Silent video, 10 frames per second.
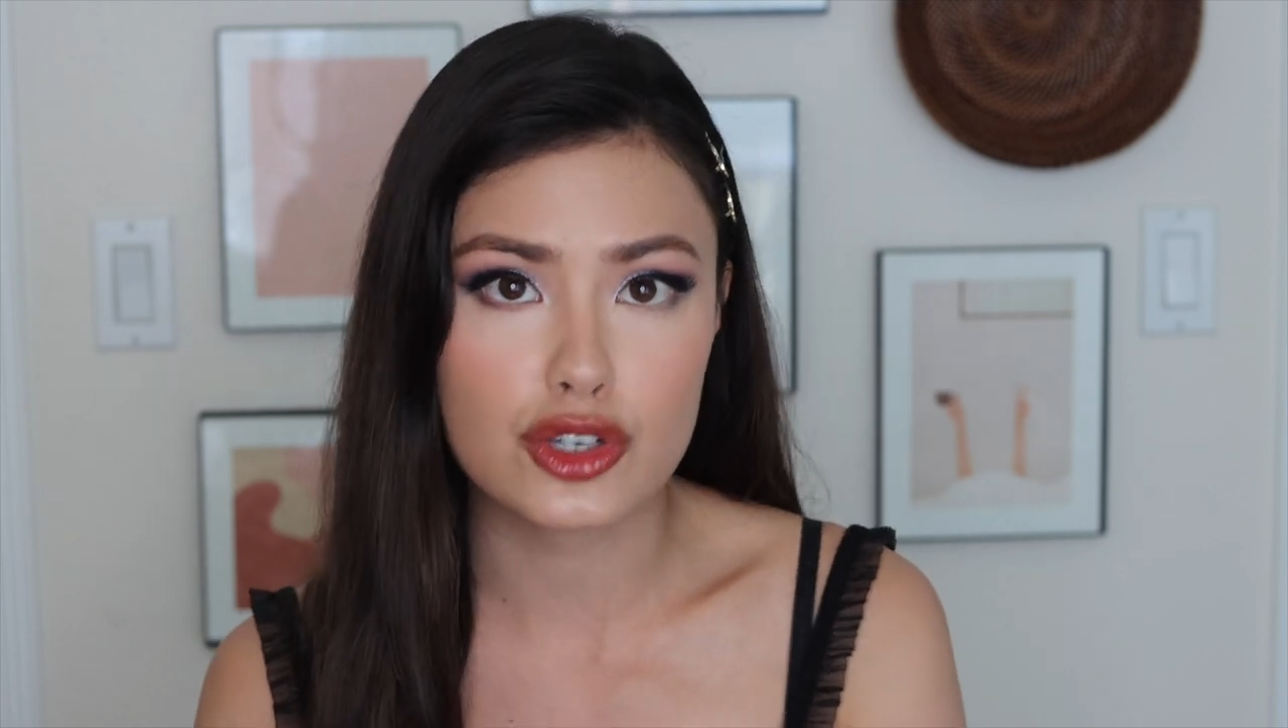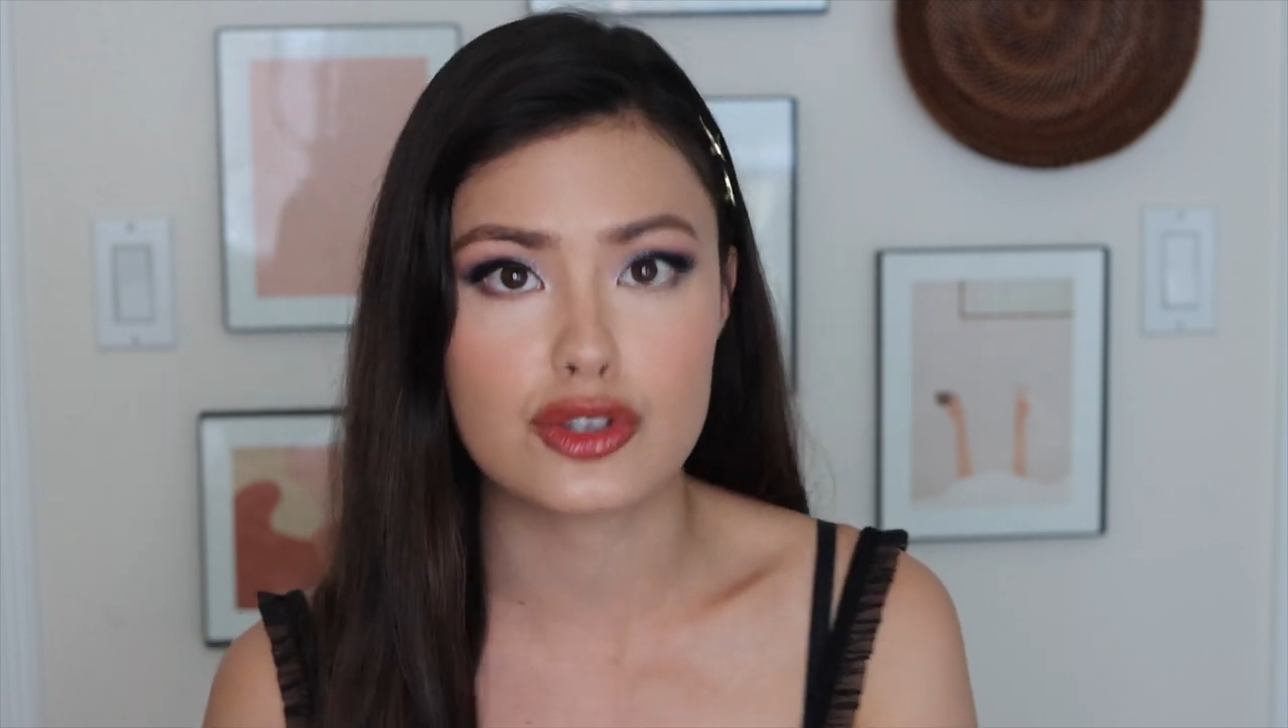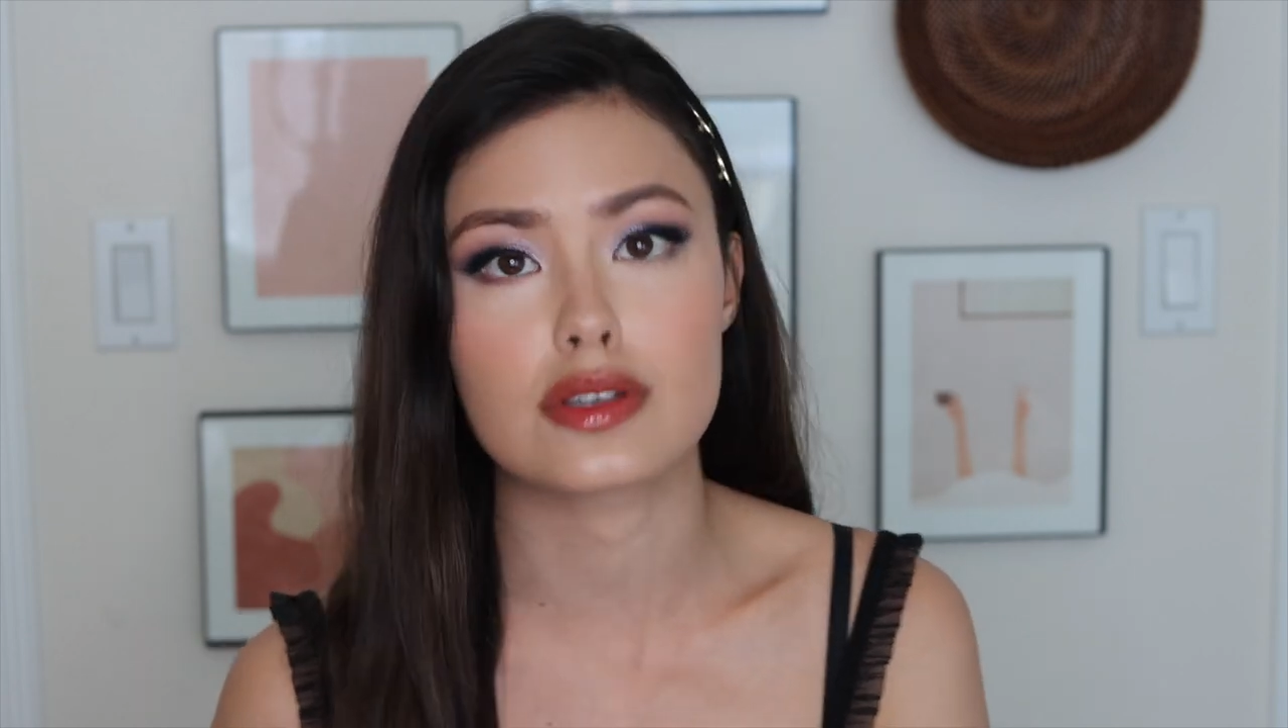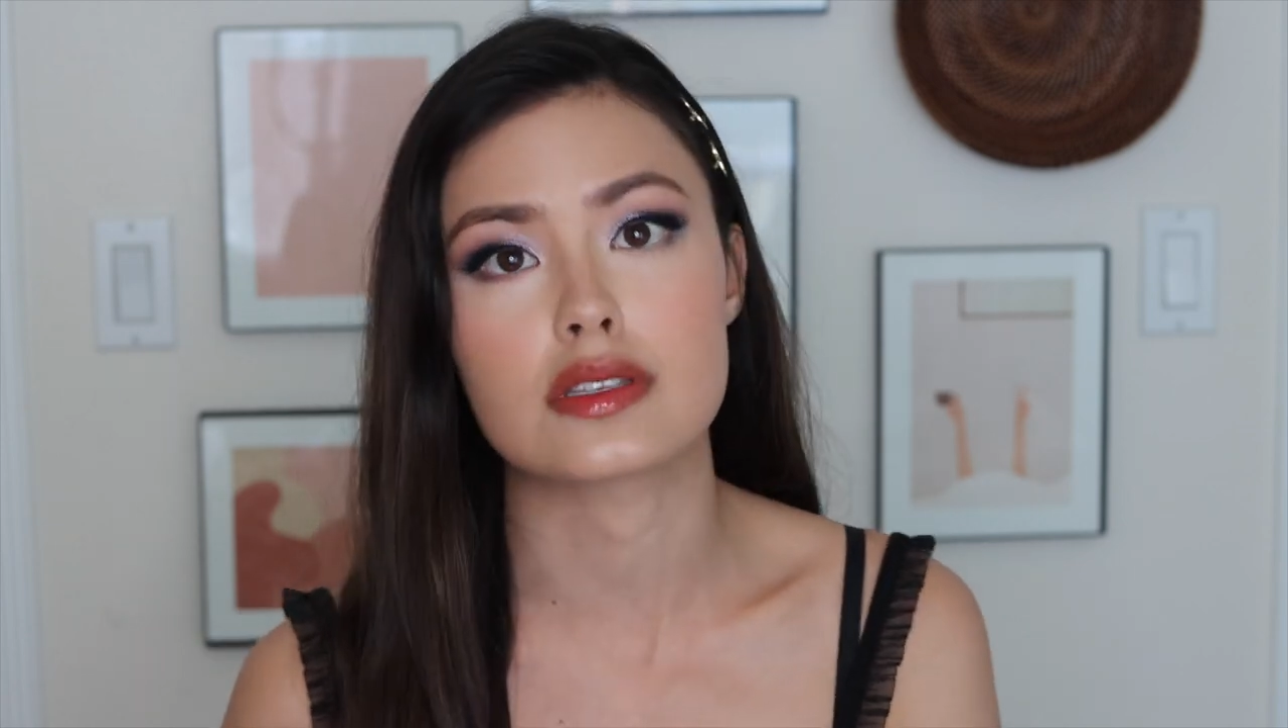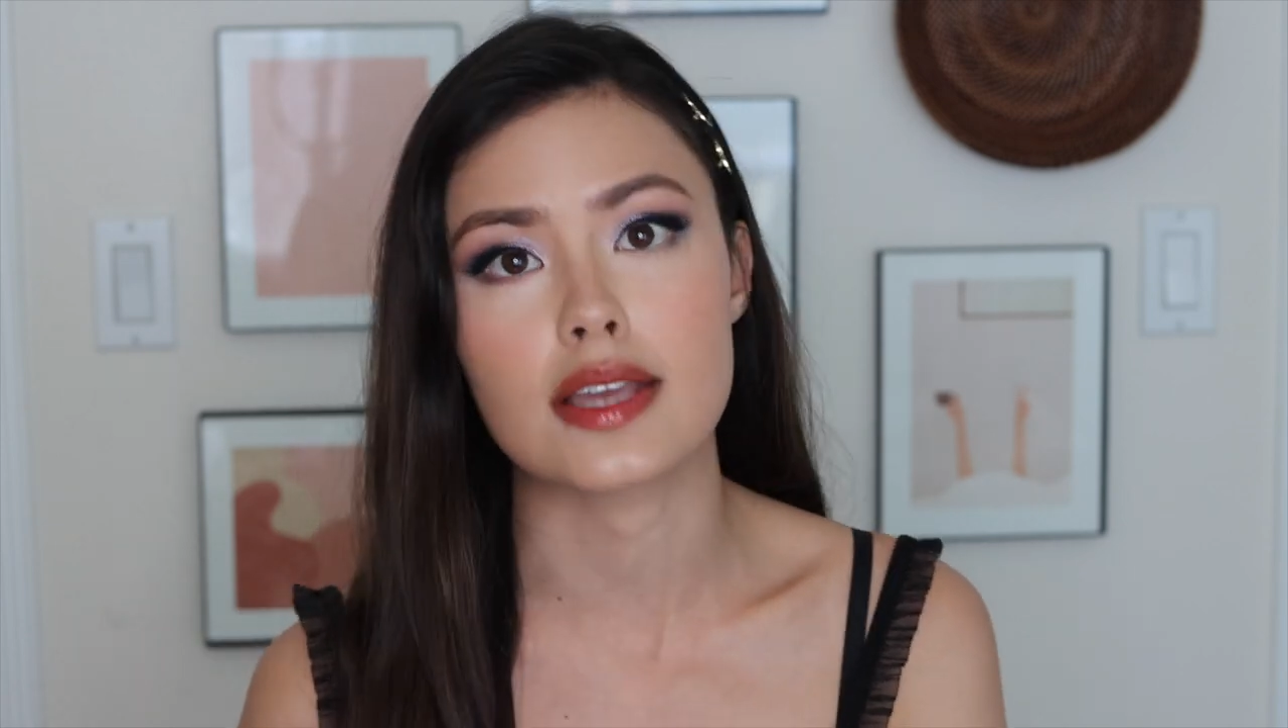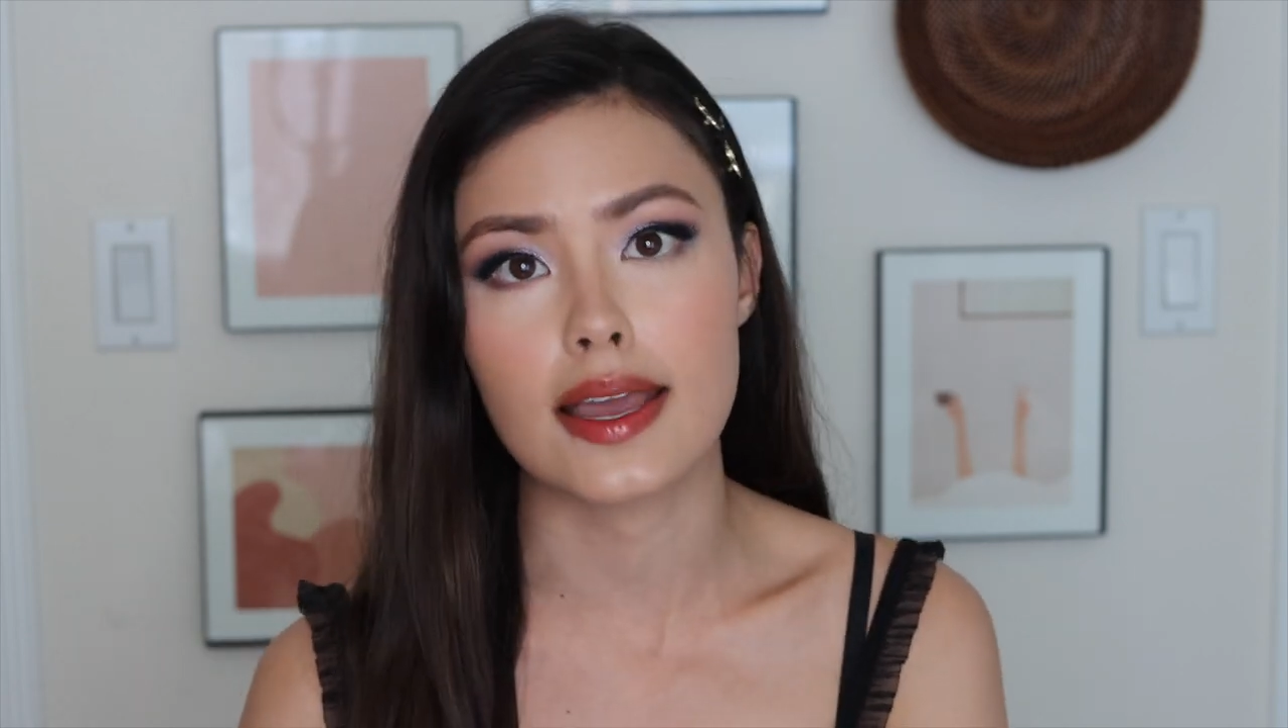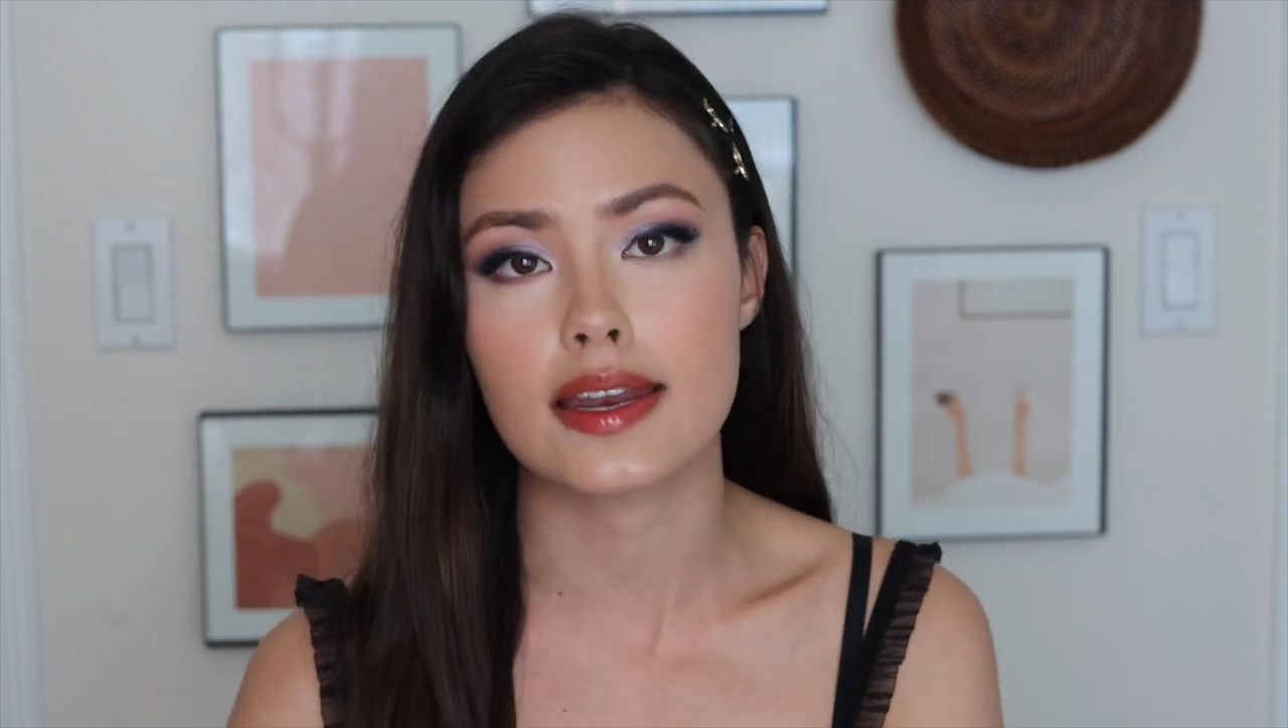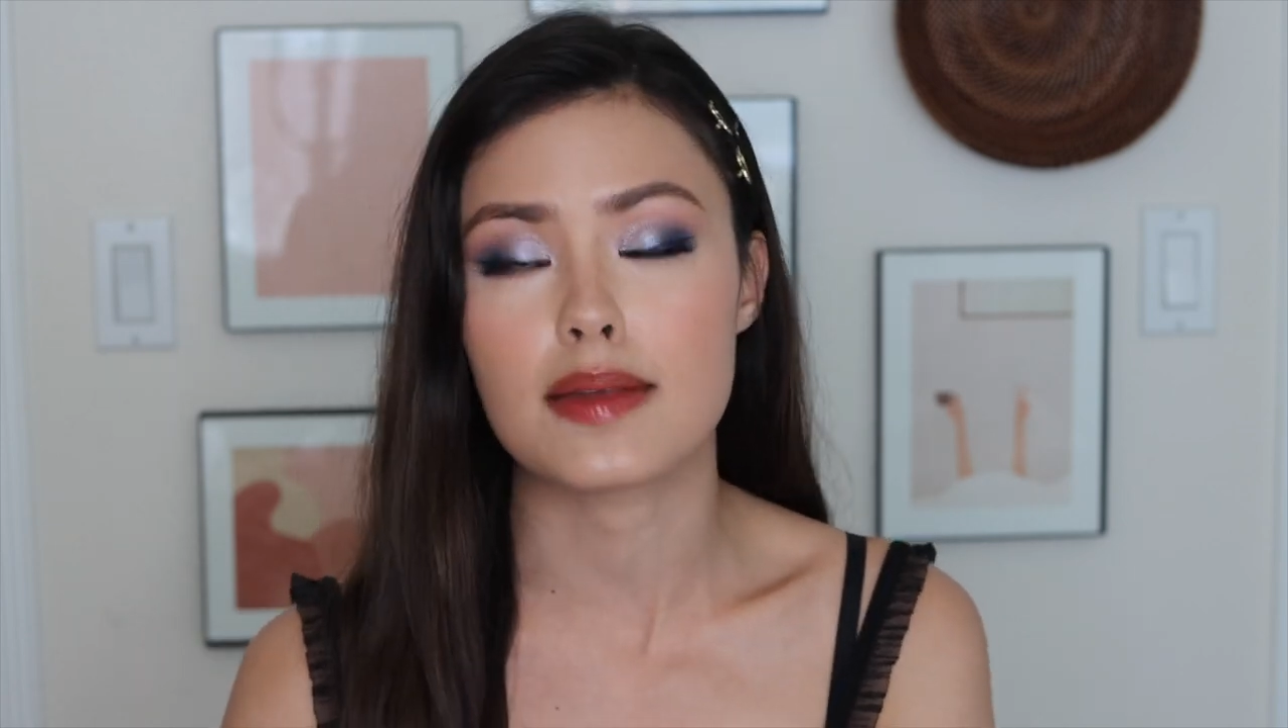to the skin